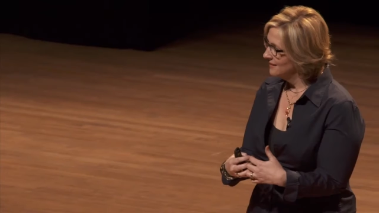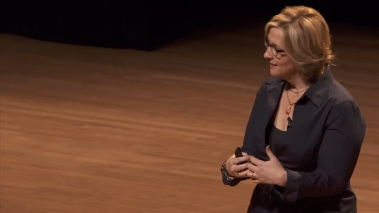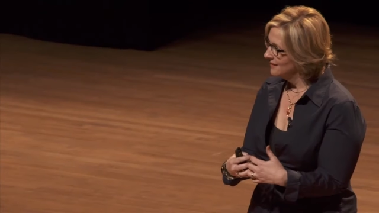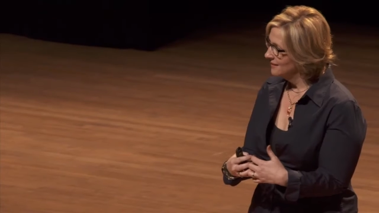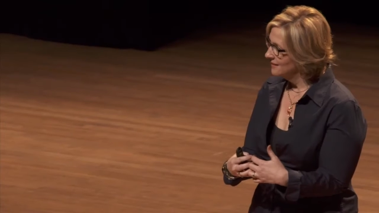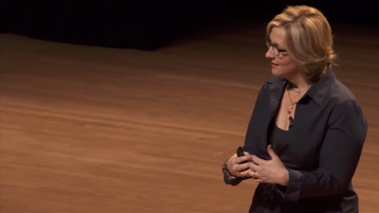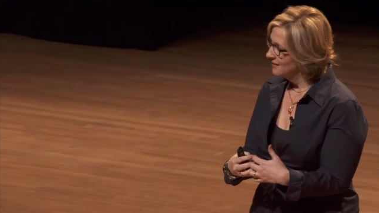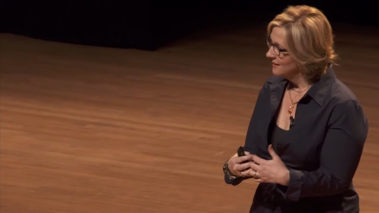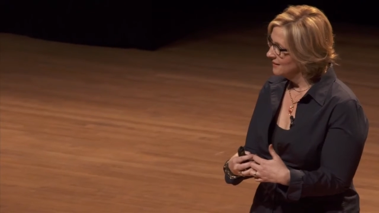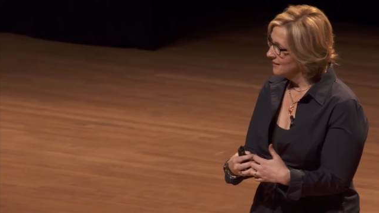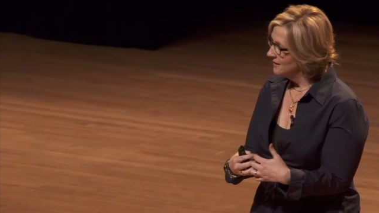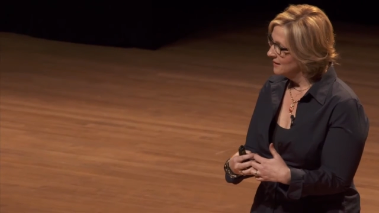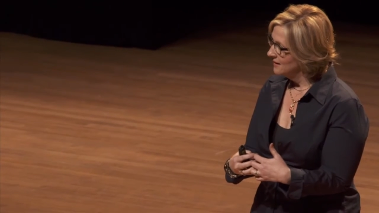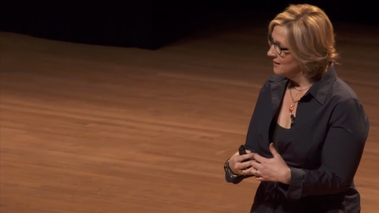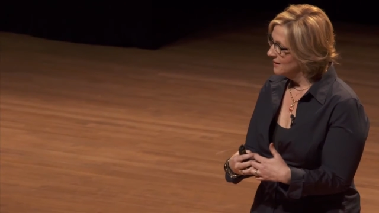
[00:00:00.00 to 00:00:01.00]

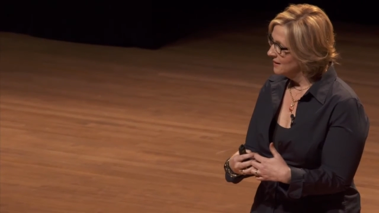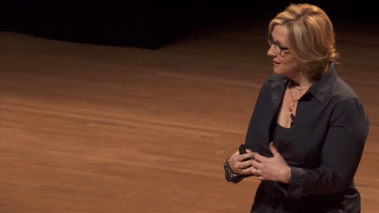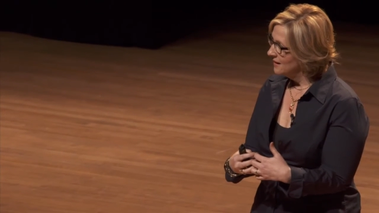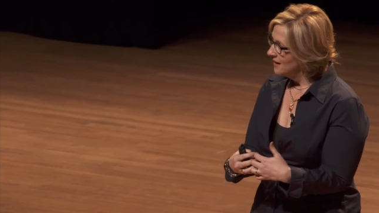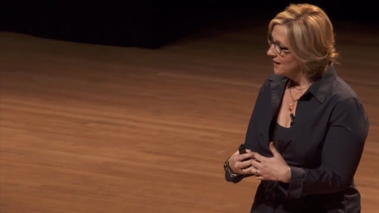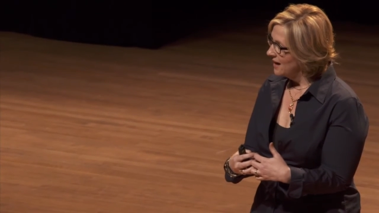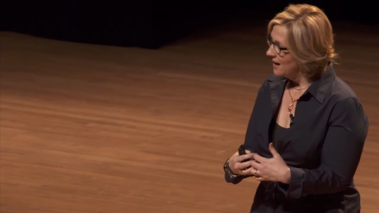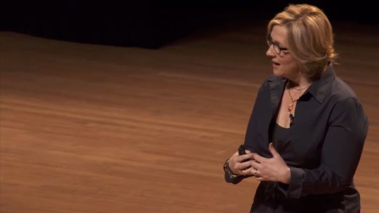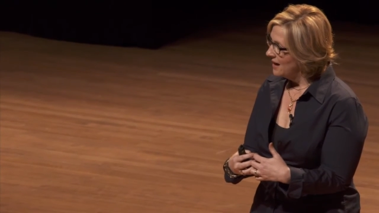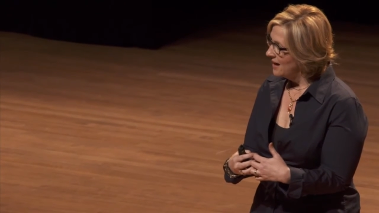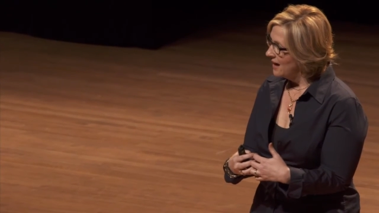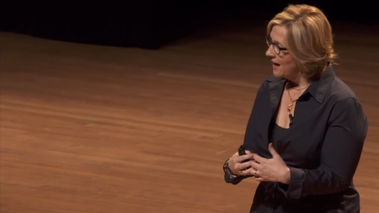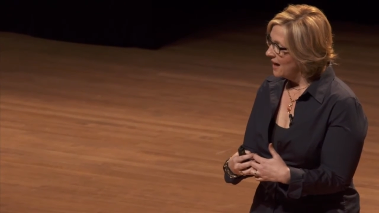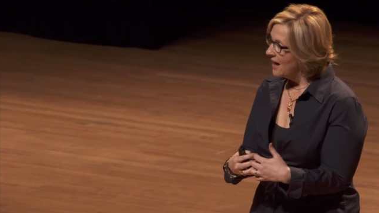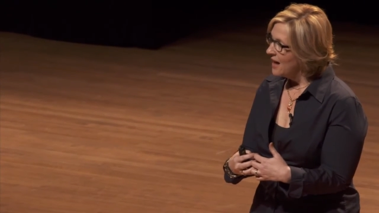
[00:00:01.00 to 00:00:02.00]
[no speech]